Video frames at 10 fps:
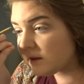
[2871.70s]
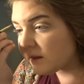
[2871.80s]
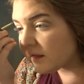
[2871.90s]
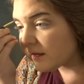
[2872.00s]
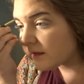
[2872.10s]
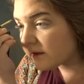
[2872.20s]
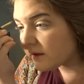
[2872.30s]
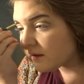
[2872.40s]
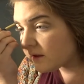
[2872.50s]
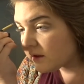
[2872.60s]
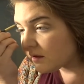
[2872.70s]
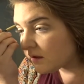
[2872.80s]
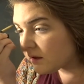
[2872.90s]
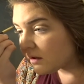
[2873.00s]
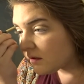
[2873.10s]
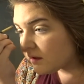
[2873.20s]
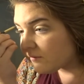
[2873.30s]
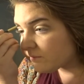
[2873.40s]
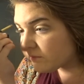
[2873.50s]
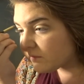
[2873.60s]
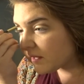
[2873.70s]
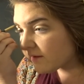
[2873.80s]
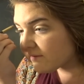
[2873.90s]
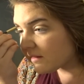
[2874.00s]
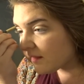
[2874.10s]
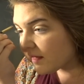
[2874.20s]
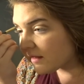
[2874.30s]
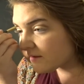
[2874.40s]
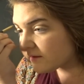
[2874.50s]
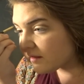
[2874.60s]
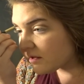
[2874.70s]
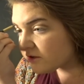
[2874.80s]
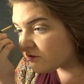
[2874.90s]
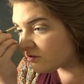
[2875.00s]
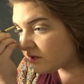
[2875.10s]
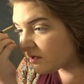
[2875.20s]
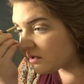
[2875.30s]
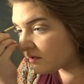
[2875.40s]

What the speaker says: Like, we have the last lunch